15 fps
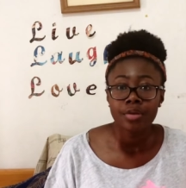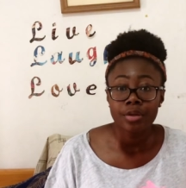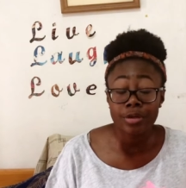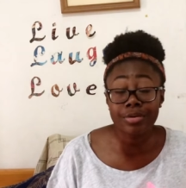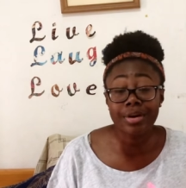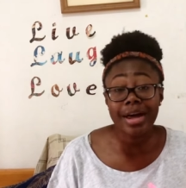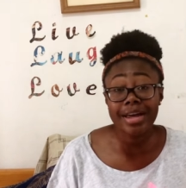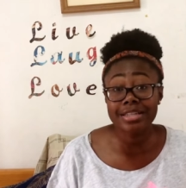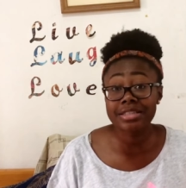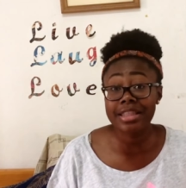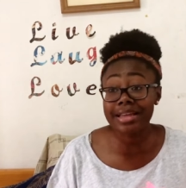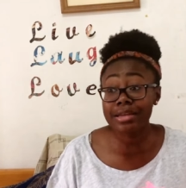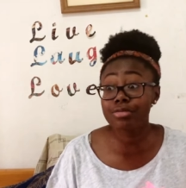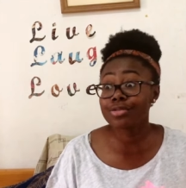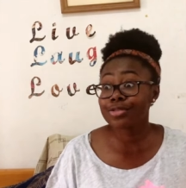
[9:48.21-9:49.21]
You guys,
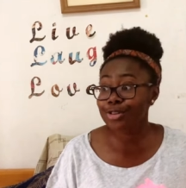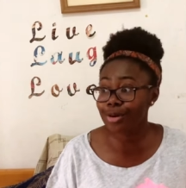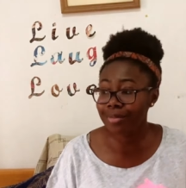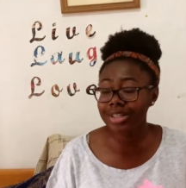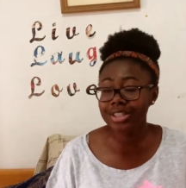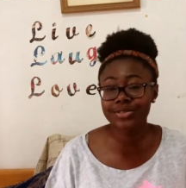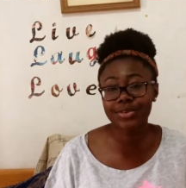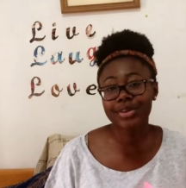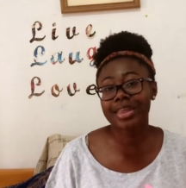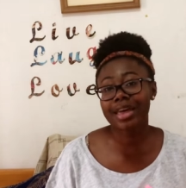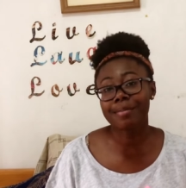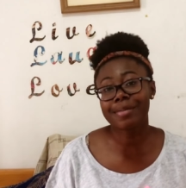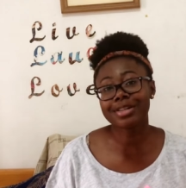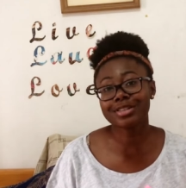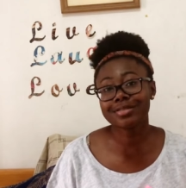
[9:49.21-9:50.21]
thank you so much for the amount